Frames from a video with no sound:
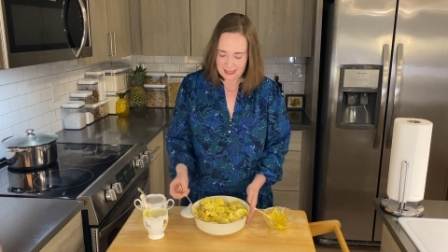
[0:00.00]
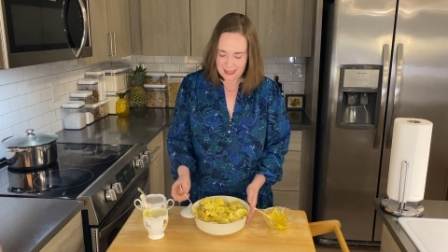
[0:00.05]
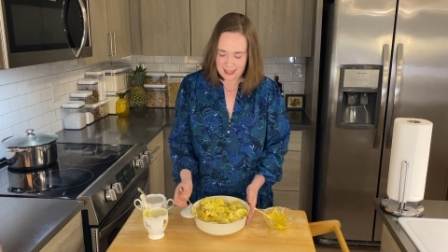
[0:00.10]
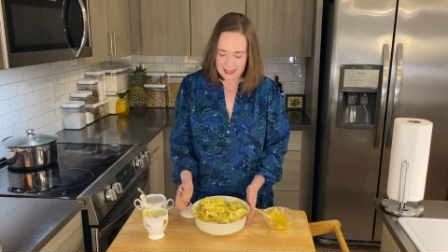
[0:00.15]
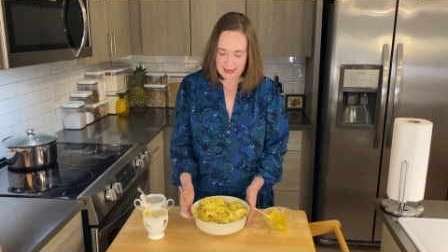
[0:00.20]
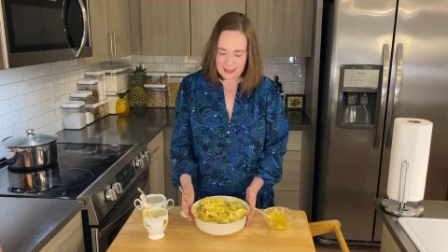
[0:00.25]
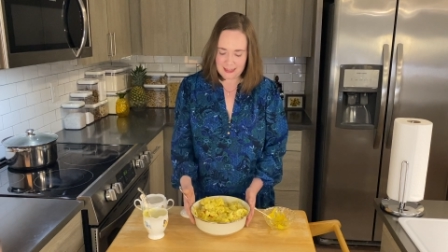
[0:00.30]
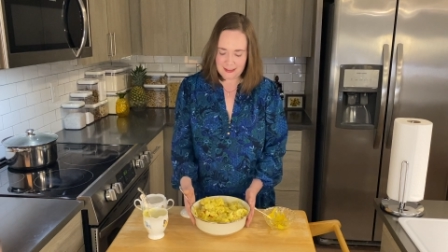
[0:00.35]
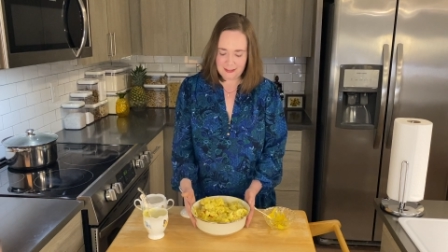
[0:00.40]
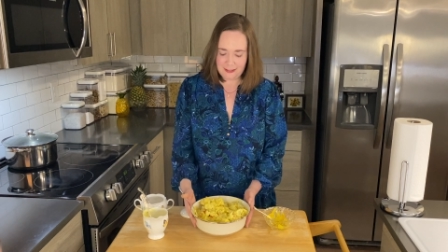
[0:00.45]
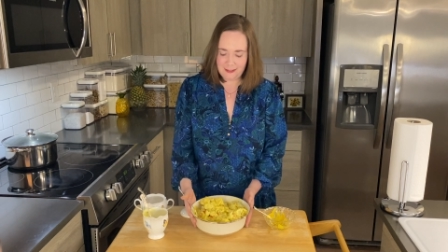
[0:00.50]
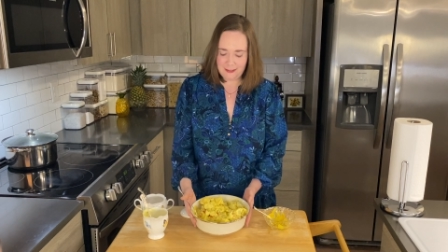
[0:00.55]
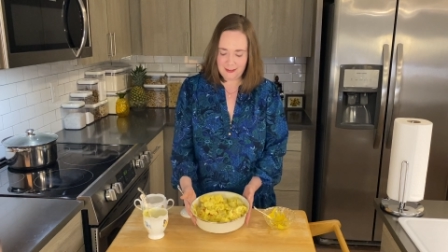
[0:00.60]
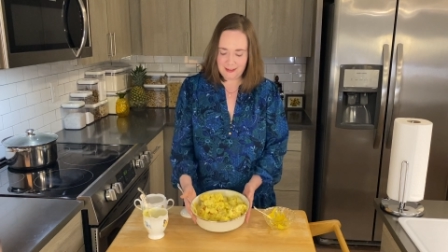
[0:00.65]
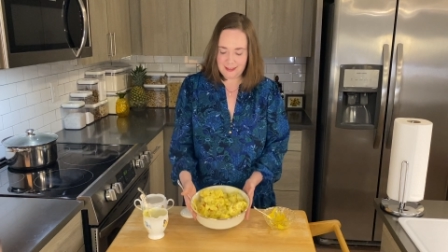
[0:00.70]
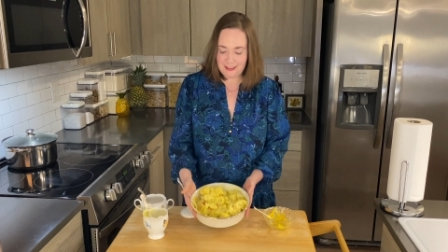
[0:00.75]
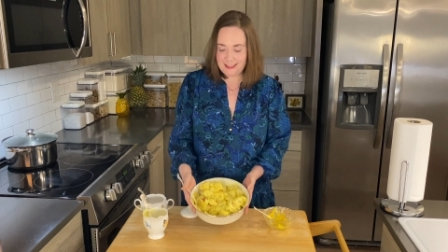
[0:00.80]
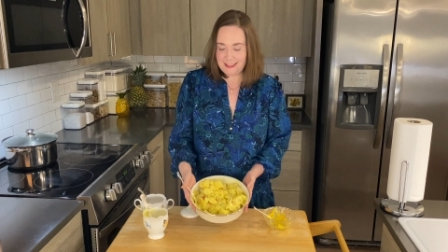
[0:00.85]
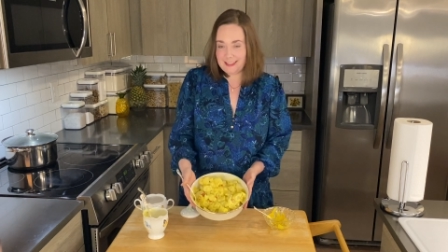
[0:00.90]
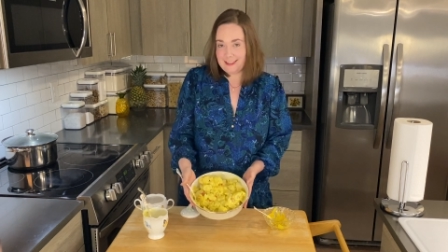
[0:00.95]
and it
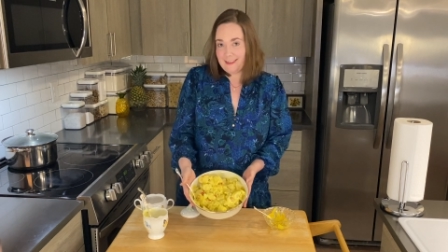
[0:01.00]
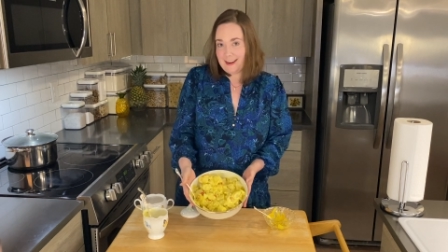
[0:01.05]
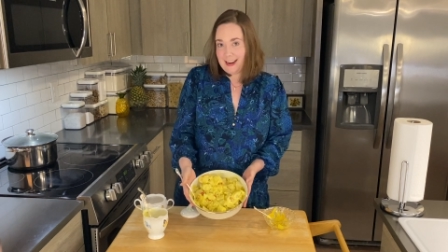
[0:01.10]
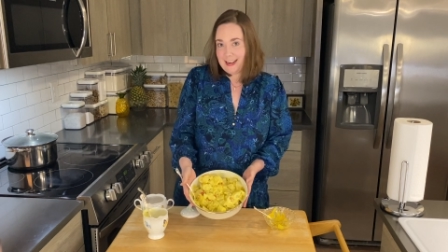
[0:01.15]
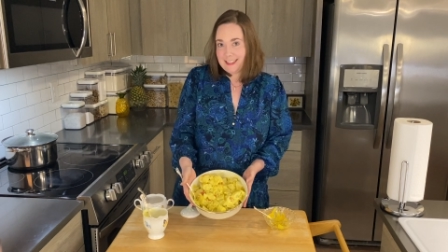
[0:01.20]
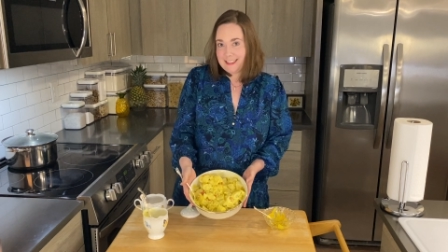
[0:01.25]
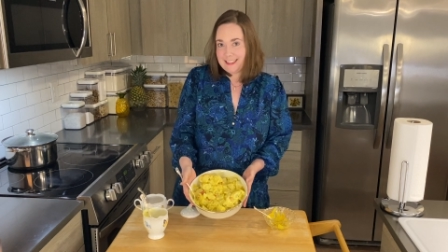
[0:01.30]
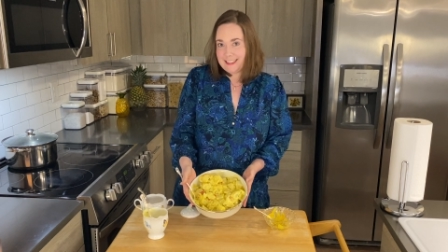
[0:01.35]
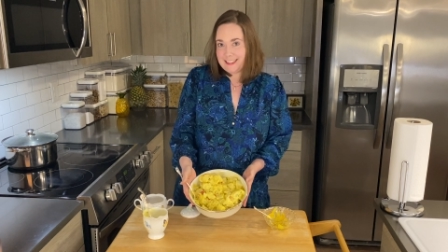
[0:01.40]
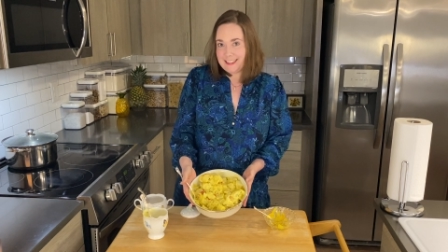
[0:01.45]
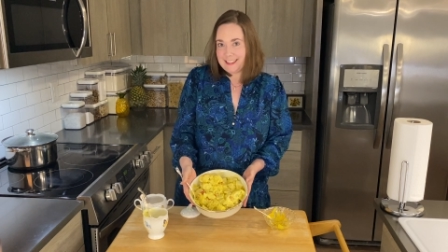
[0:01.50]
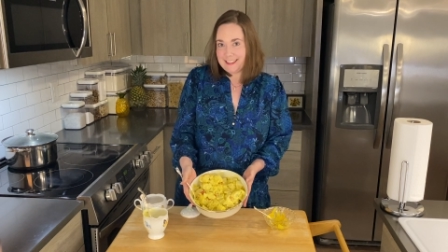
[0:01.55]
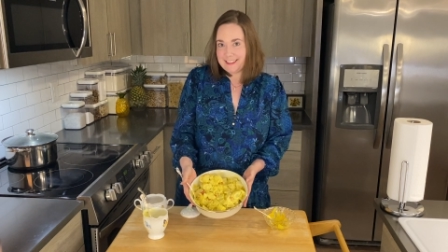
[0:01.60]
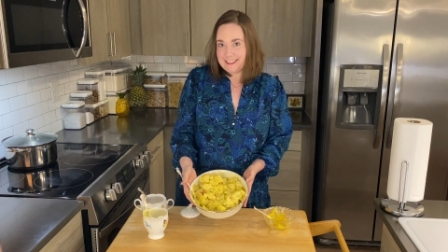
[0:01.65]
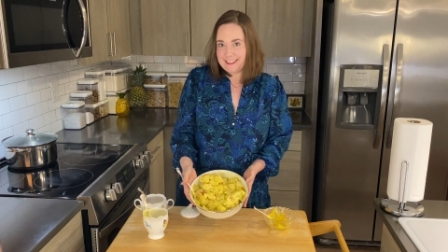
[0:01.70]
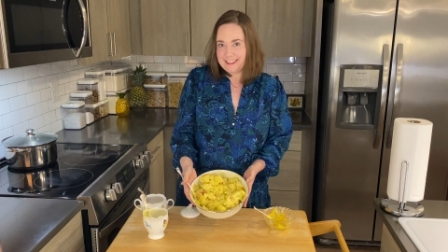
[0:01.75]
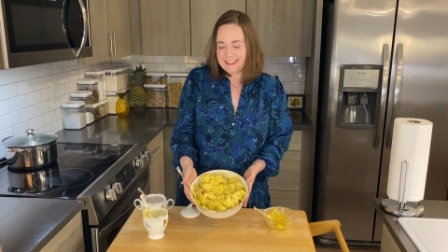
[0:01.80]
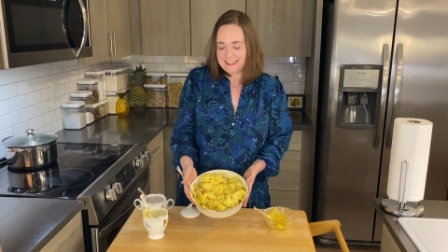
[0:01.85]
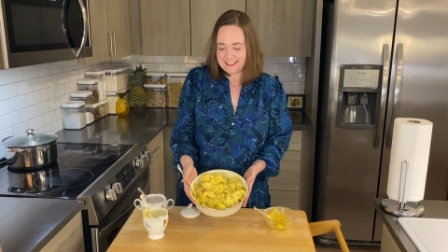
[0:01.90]
looks great too.